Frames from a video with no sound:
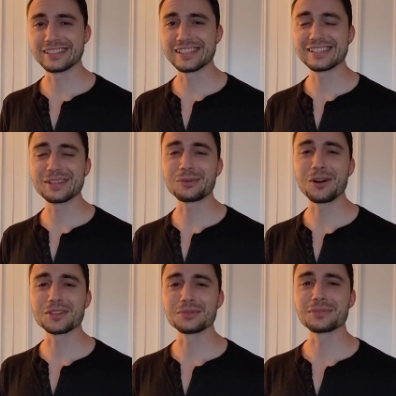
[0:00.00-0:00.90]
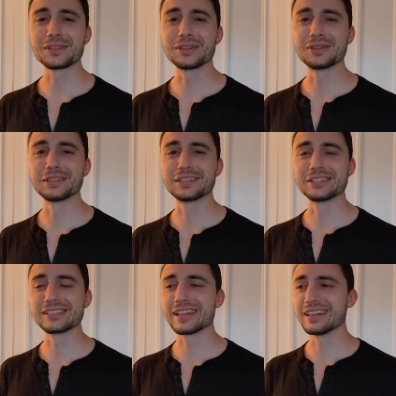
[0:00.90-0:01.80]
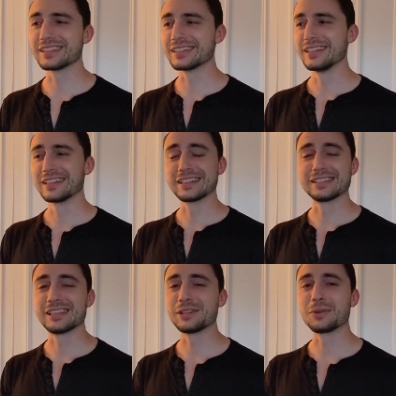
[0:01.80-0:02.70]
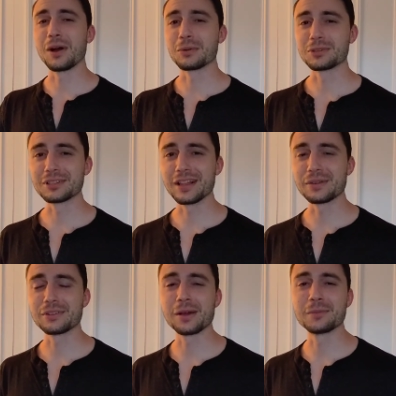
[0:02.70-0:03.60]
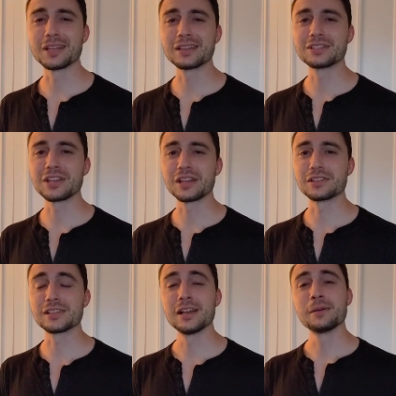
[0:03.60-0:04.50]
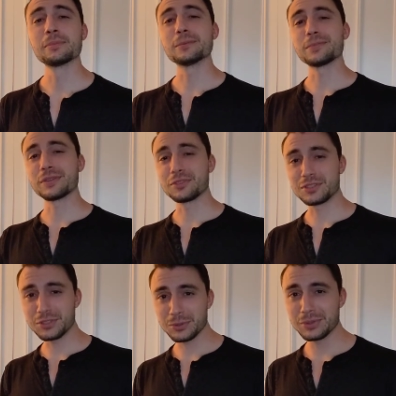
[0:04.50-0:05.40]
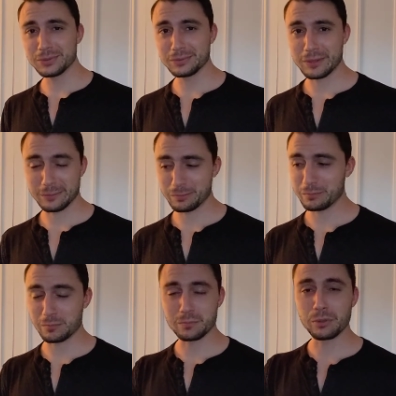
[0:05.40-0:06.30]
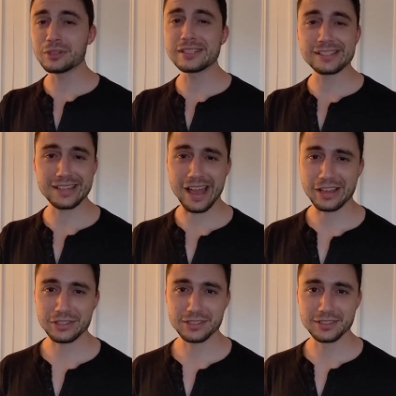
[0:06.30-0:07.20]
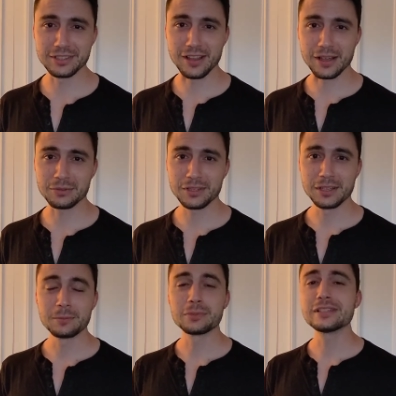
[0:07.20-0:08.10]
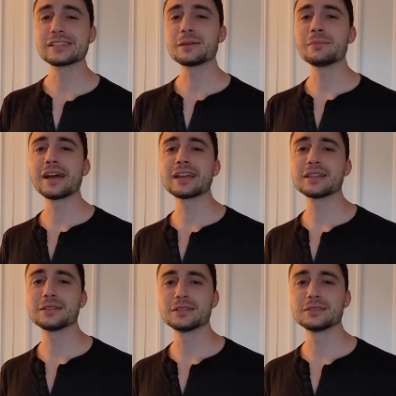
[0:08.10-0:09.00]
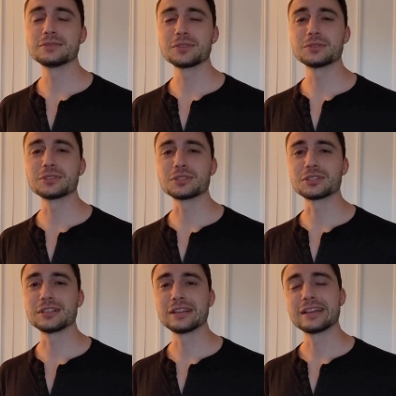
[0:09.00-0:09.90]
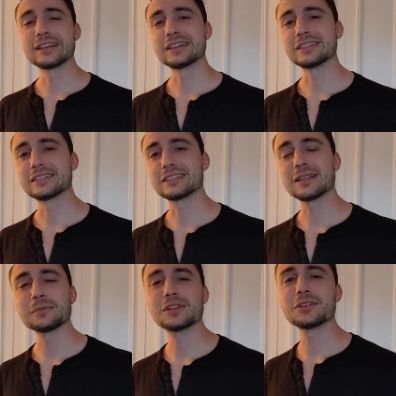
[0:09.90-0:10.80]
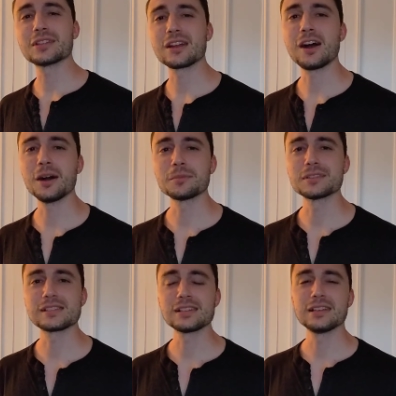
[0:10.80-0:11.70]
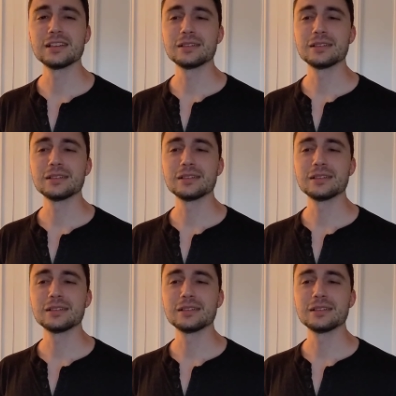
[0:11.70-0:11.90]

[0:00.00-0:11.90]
it's easy to watch a video and then just kind of continue on with your life and not make any changes. But if you do put this into action in your life, please come back in the future and let me know in the comments